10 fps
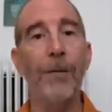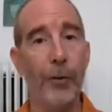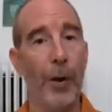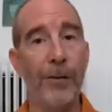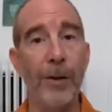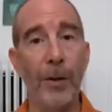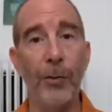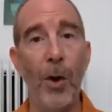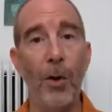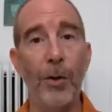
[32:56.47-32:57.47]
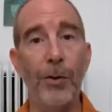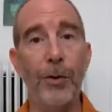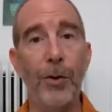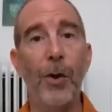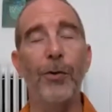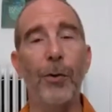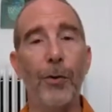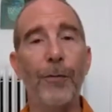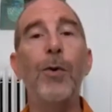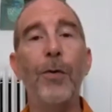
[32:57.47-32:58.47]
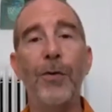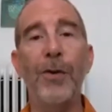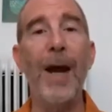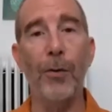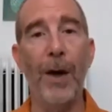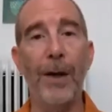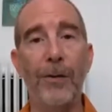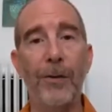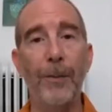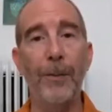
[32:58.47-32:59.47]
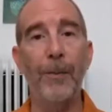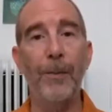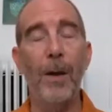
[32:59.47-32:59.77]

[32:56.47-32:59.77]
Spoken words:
of transcendental knowledge. So the fruit of sacrifice